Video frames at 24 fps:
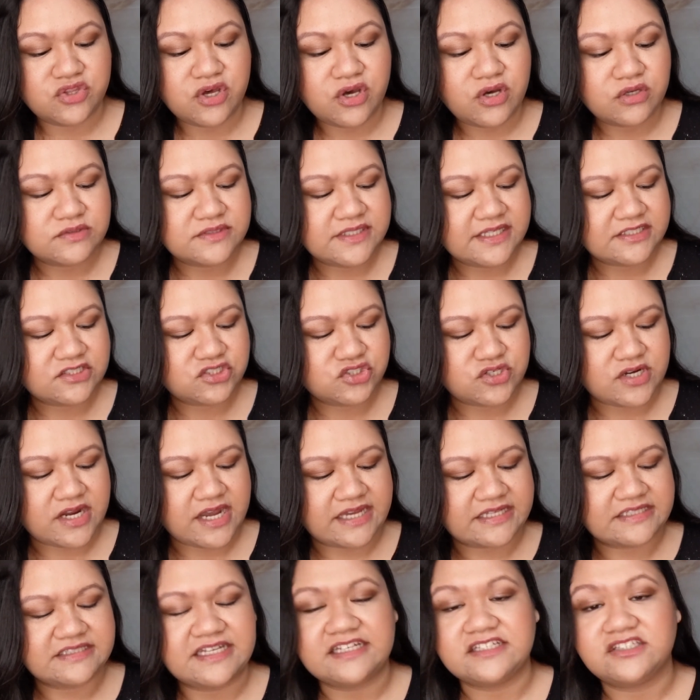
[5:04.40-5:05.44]
though they
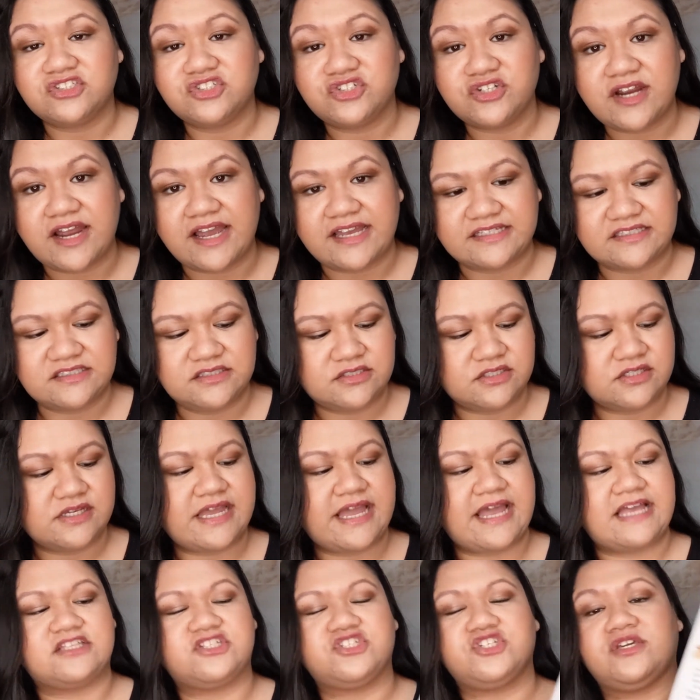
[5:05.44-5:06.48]
tried and tried to
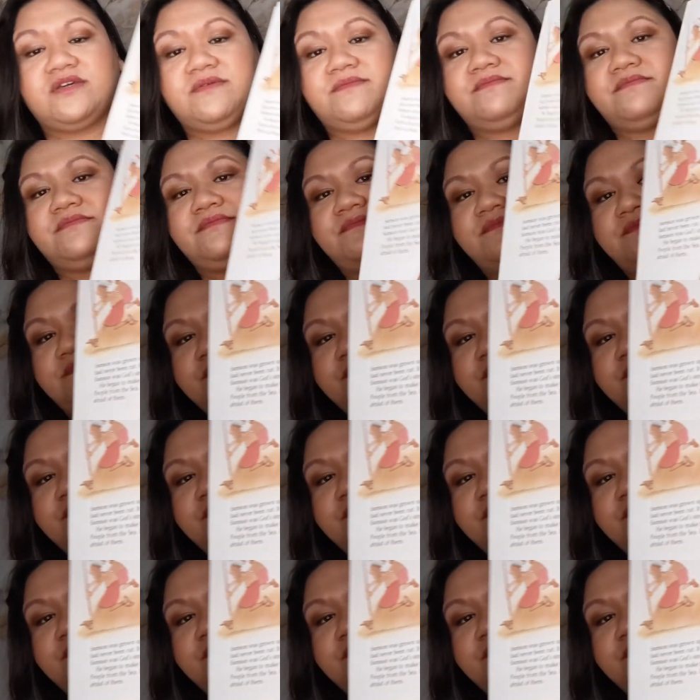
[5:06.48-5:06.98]
catch him.